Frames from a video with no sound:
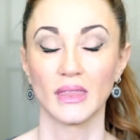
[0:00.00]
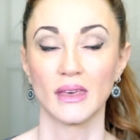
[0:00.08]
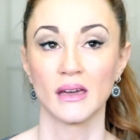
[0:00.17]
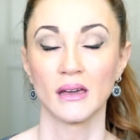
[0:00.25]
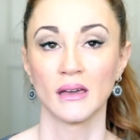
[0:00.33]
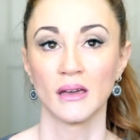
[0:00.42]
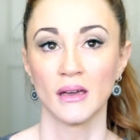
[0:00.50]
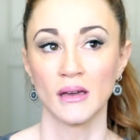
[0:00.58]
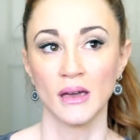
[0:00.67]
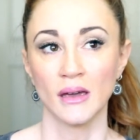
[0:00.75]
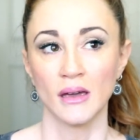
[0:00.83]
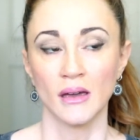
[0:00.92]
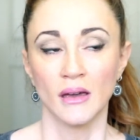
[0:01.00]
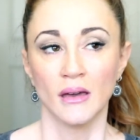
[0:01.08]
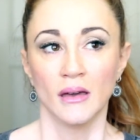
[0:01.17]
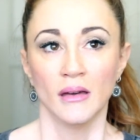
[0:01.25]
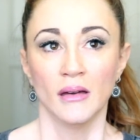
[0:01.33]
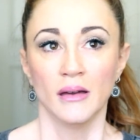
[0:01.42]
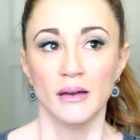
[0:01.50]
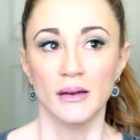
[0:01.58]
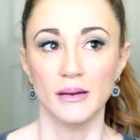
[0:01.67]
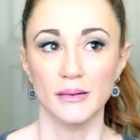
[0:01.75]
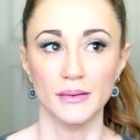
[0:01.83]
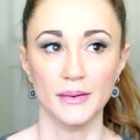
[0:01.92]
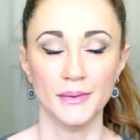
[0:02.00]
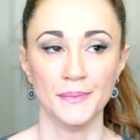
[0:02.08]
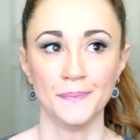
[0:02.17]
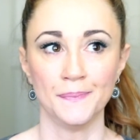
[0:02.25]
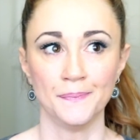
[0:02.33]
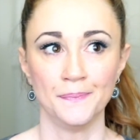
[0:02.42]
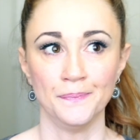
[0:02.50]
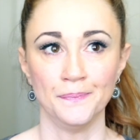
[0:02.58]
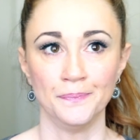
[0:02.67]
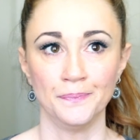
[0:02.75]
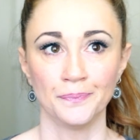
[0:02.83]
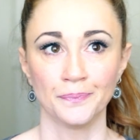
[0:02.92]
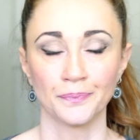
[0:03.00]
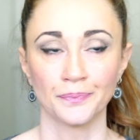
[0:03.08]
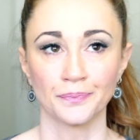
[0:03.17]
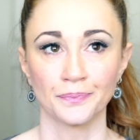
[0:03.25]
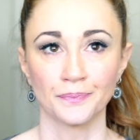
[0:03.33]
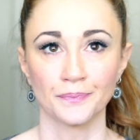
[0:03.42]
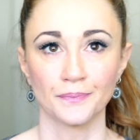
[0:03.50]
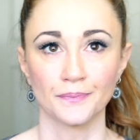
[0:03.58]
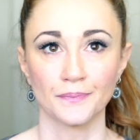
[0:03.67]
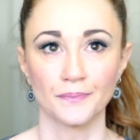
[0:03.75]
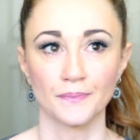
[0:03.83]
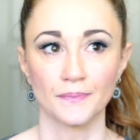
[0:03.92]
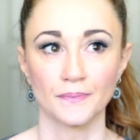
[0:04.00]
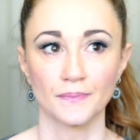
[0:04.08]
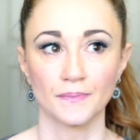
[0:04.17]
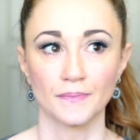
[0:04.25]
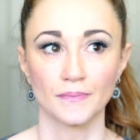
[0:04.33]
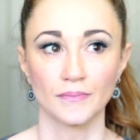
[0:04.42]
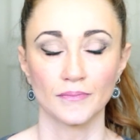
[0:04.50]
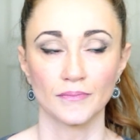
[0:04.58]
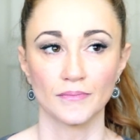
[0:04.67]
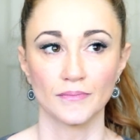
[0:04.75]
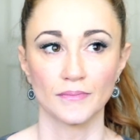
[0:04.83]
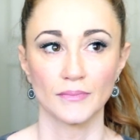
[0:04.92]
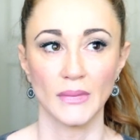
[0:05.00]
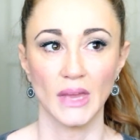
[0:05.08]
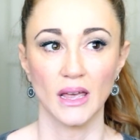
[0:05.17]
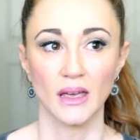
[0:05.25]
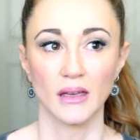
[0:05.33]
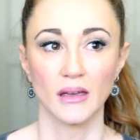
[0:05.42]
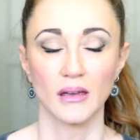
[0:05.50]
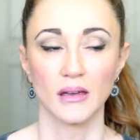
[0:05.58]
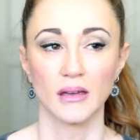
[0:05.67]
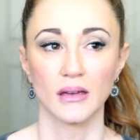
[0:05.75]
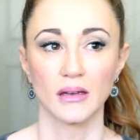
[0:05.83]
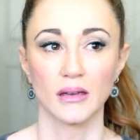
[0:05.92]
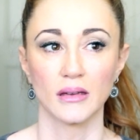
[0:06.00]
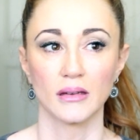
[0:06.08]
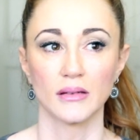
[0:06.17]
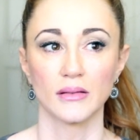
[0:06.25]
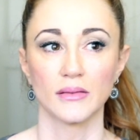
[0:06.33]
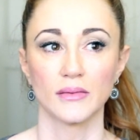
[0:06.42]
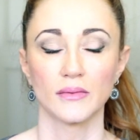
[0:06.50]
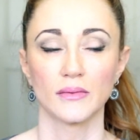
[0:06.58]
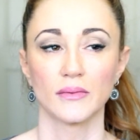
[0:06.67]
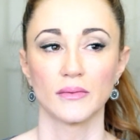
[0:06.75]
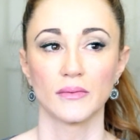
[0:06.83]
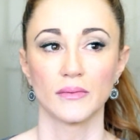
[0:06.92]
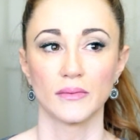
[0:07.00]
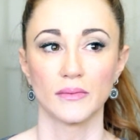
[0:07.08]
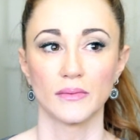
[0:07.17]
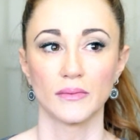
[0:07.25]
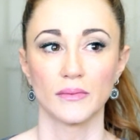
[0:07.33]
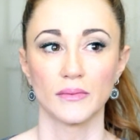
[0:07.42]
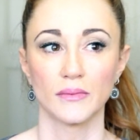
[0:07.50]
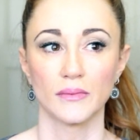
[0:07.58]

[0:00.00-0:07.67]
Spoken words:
(no one is talking)